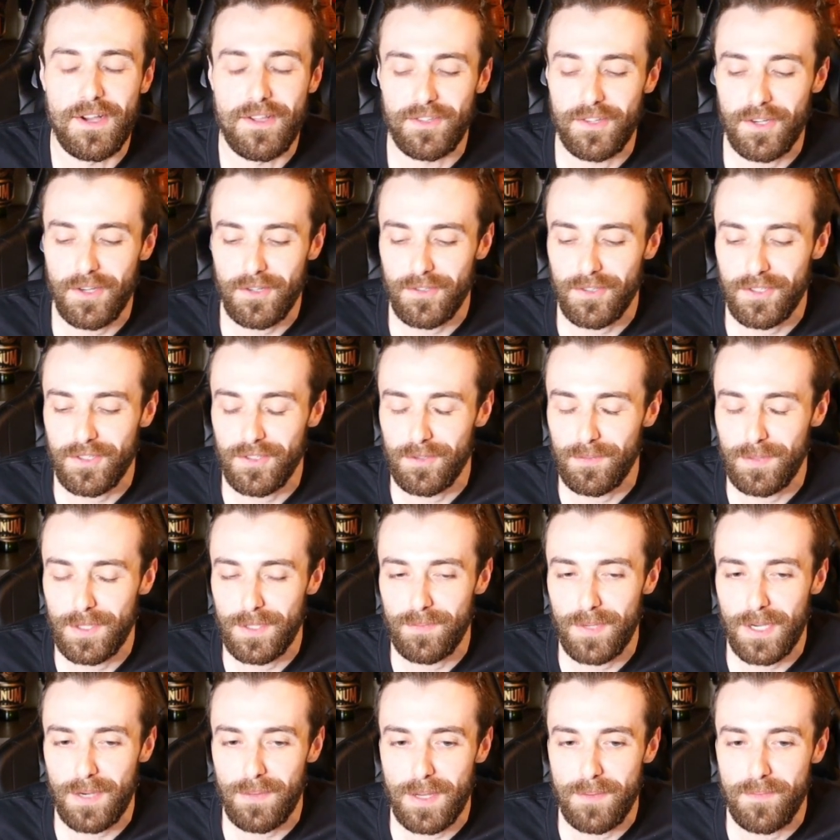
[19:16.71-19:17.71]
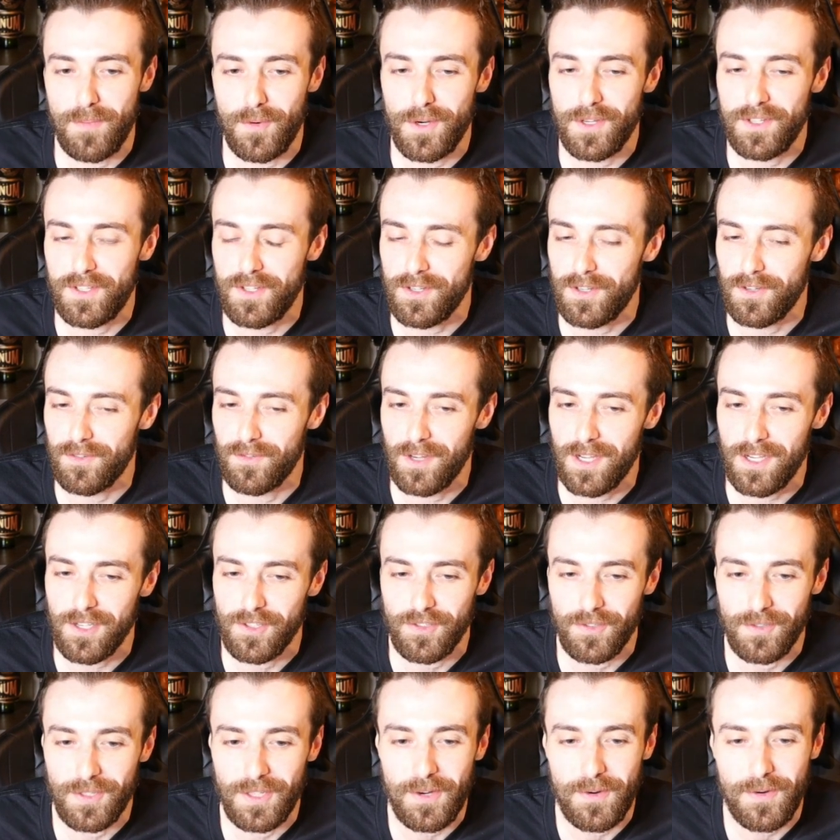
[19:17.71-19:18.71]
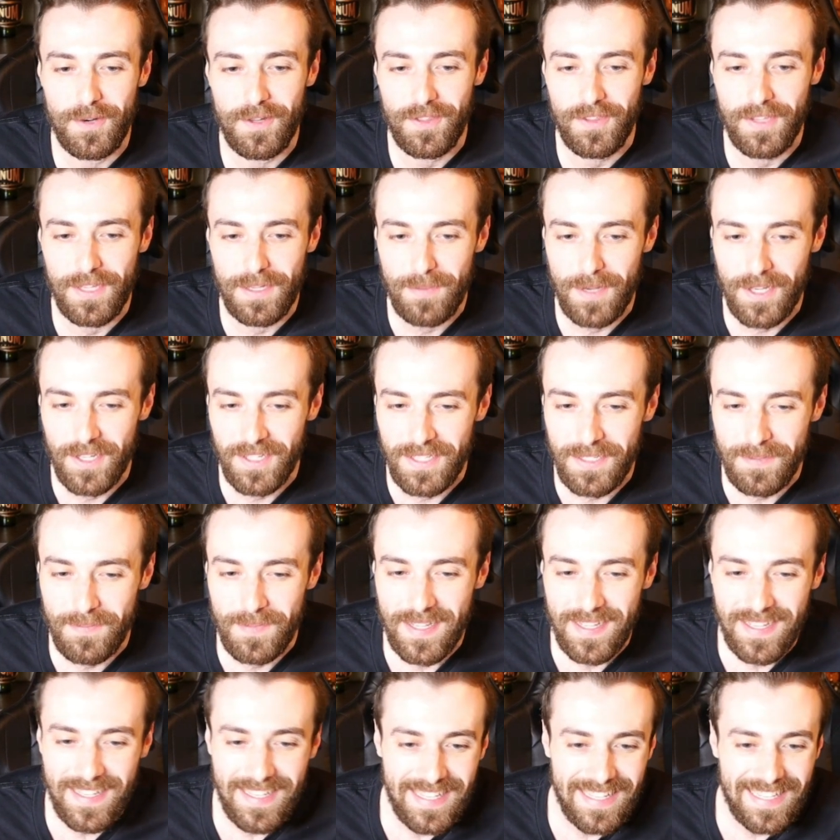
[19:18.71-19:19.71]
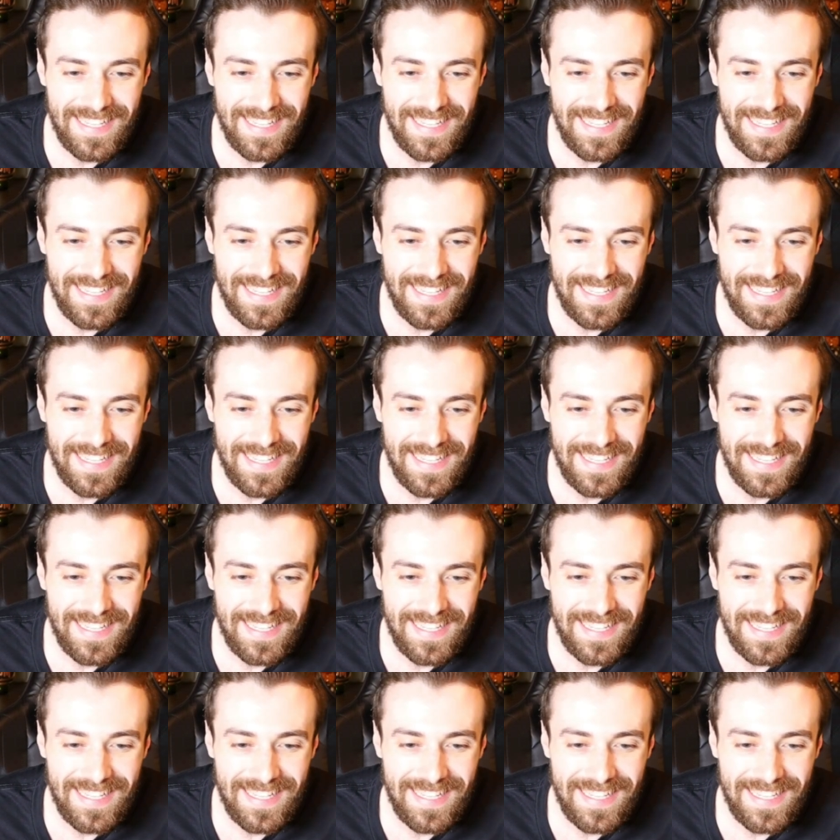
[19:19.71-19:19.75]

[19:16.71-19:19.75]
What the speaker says: Talk to us a little bit about my boy Dylan Rush. What do you think about him?